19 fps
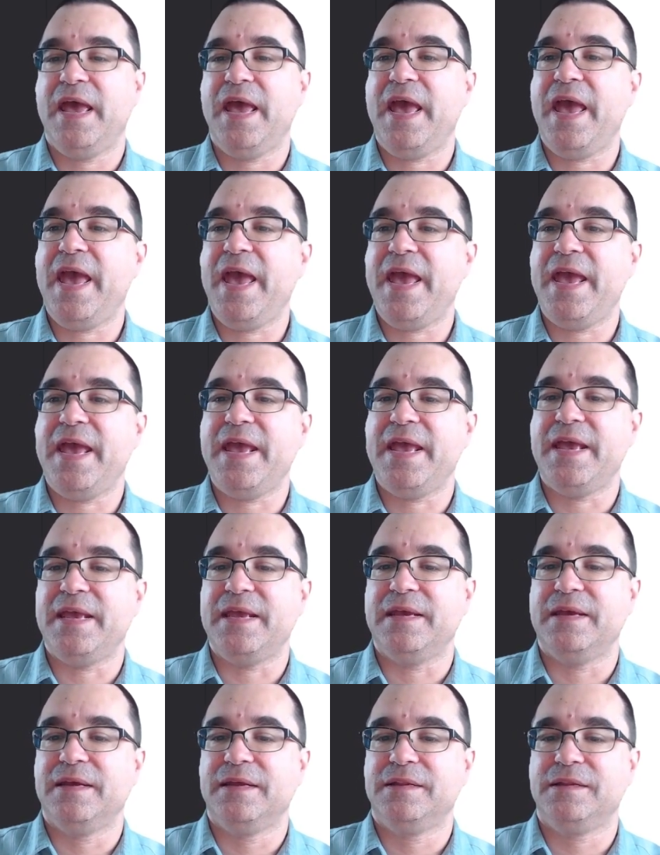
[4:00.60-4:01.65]

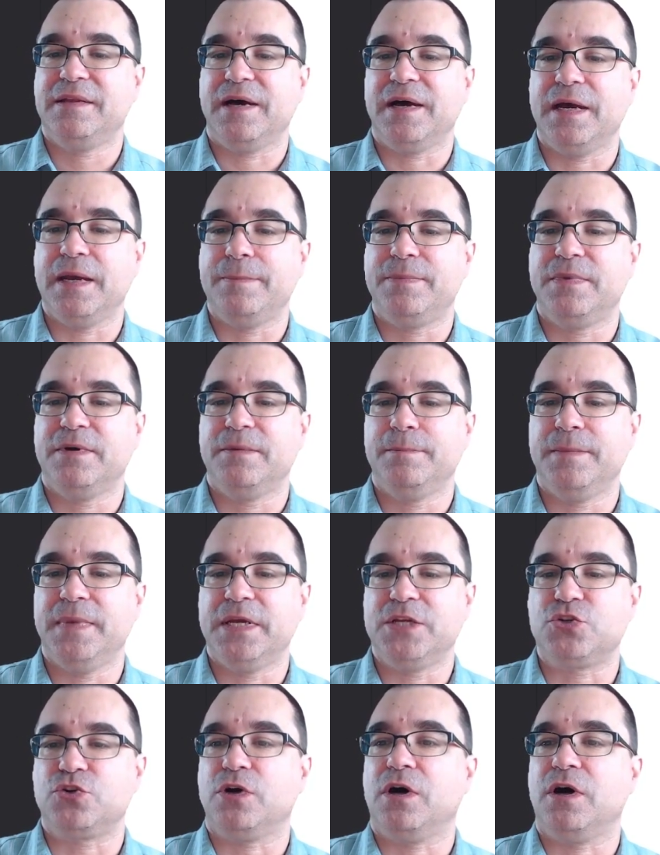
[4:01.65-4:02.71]
A-type
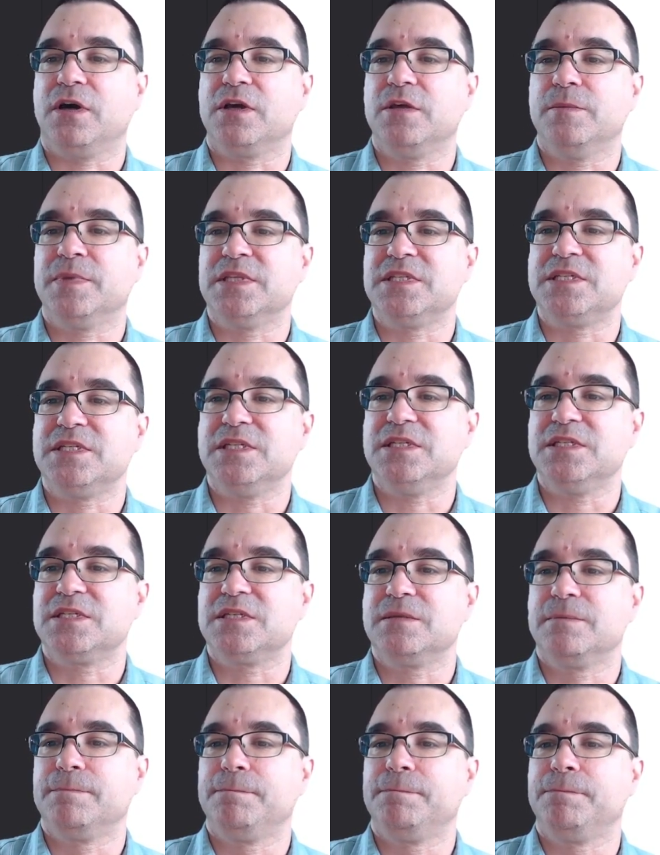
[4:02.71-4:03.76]
major occupancies.
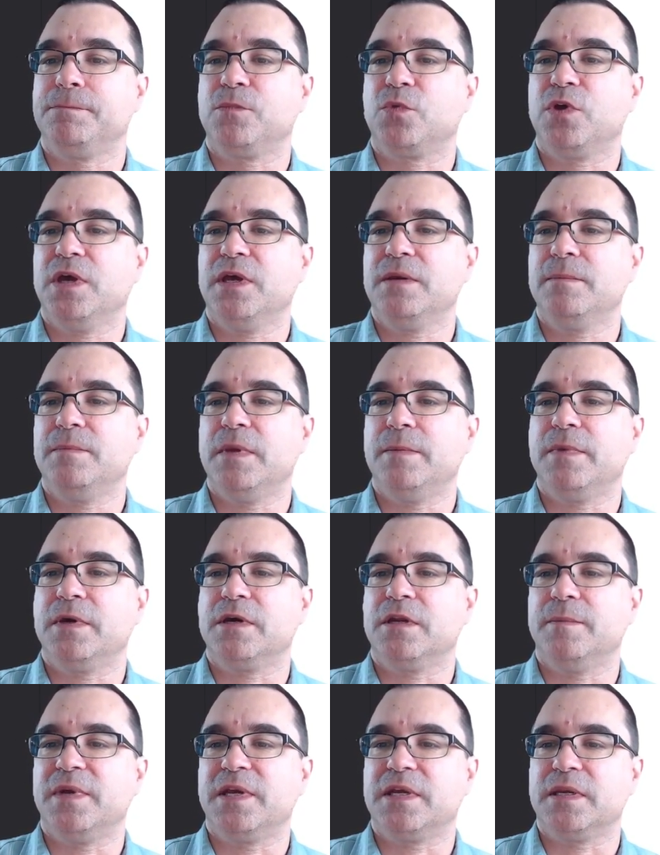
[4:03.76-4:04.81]
Okay, maybe I'm going to
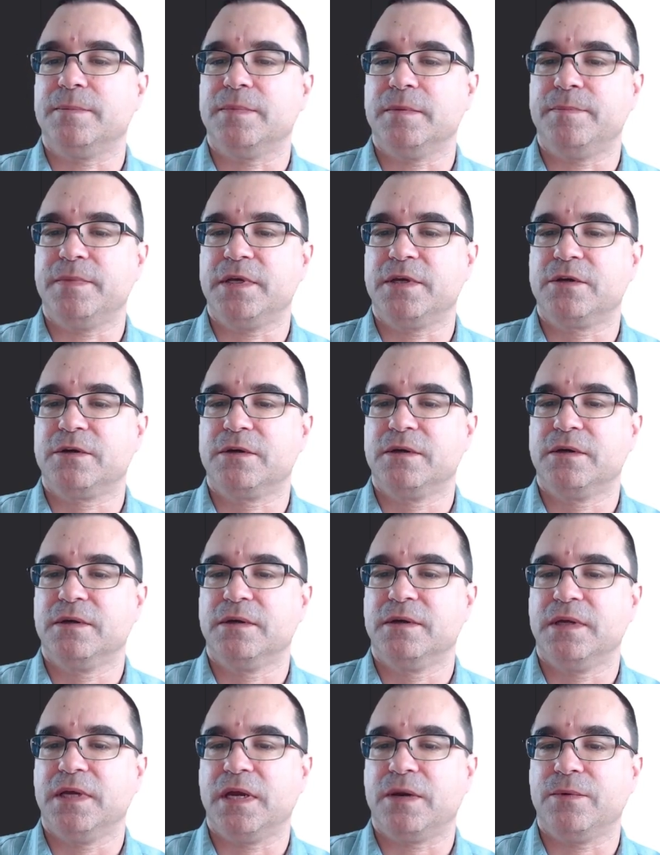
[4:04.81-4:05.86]
make it a bit bigger.
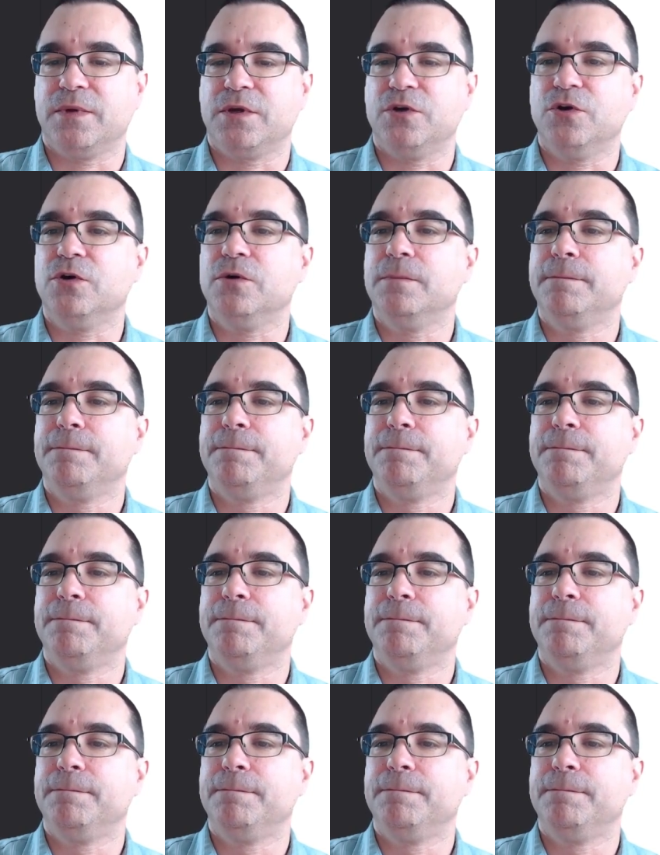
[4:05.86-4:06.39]
There we go.